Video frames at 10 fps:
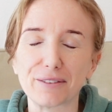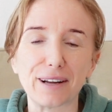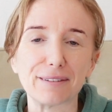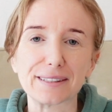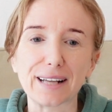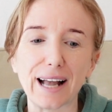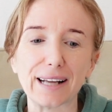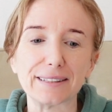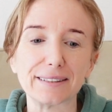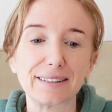there is
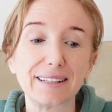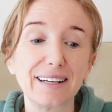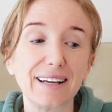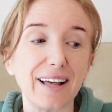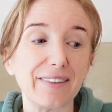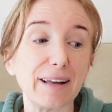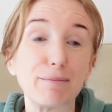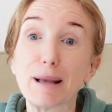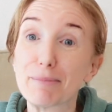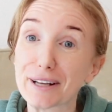kind. And then
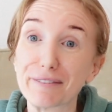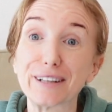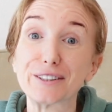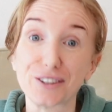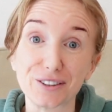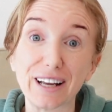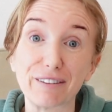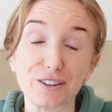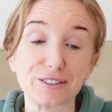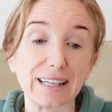maybe if I don't have
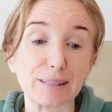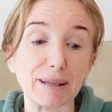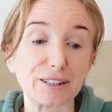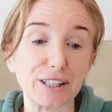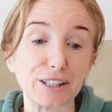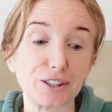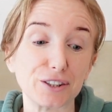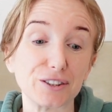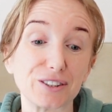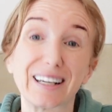those
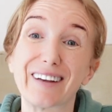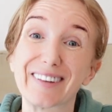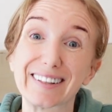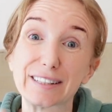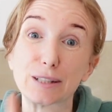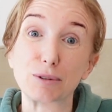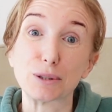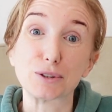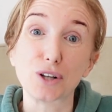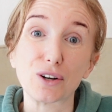expectations, I think this is what you
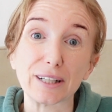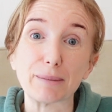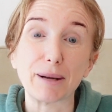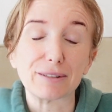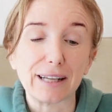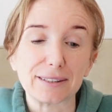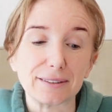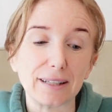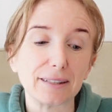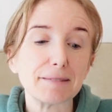were talking about, Natalie,